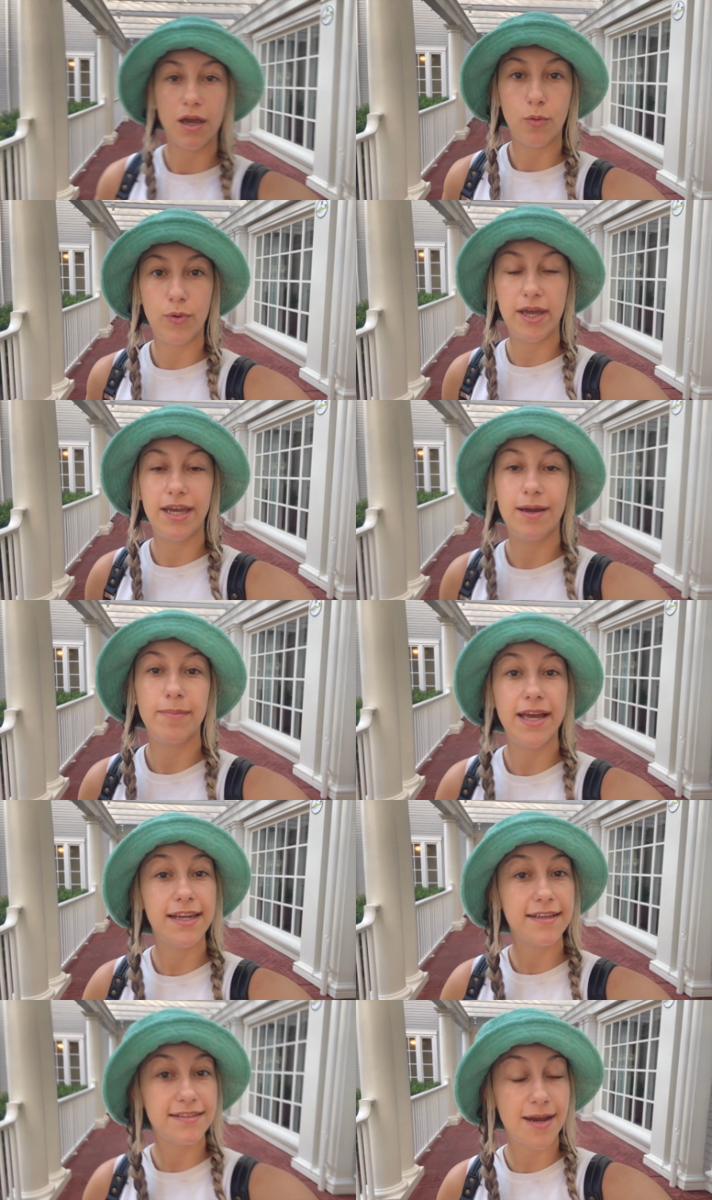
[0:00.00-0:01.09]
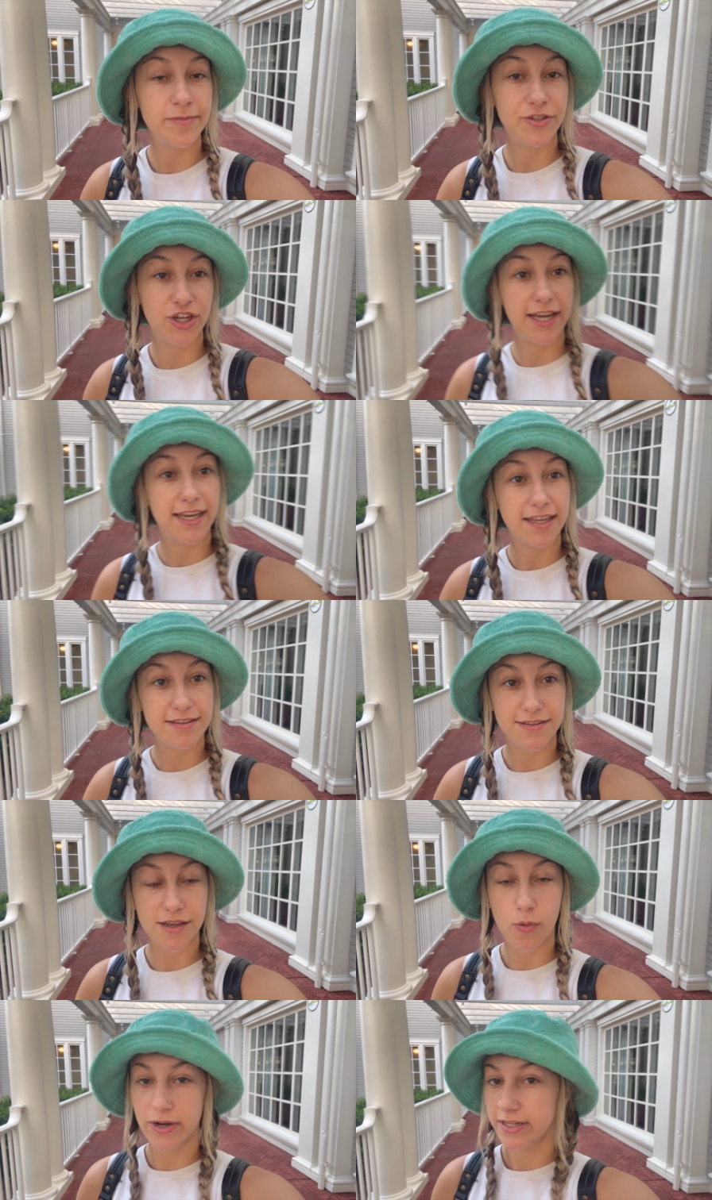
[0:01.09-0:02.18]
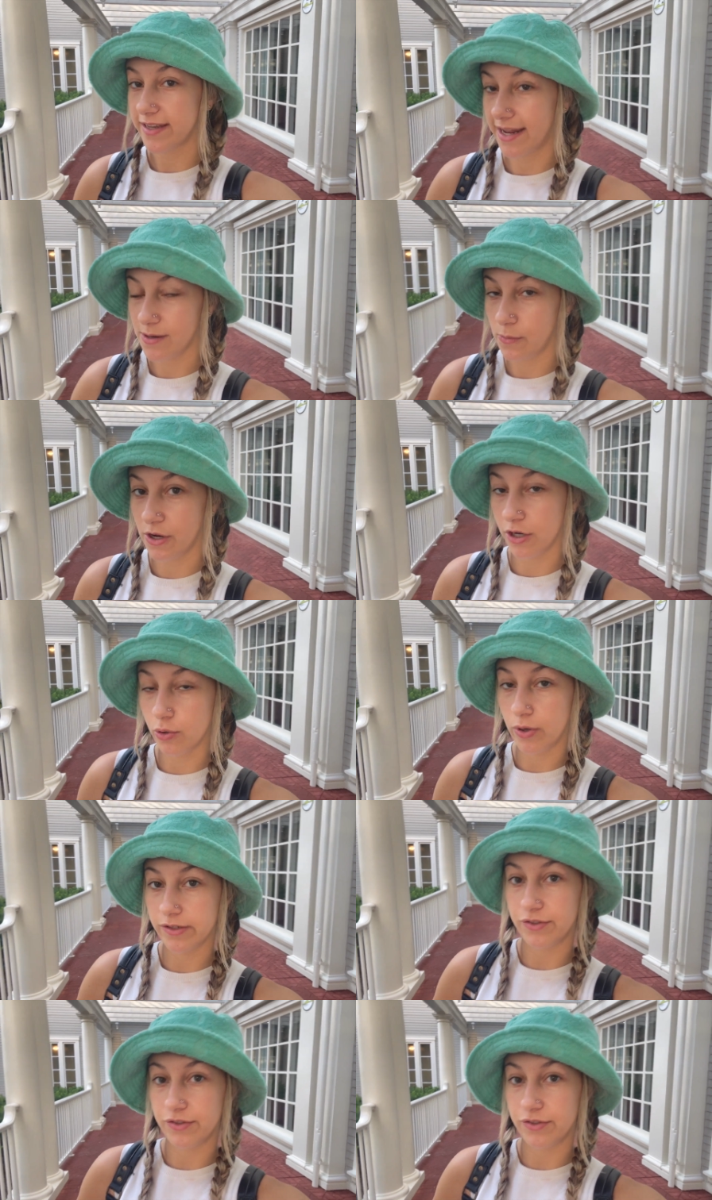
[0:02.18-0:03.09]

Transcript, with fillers: We made it in time to check in, so we decided we are going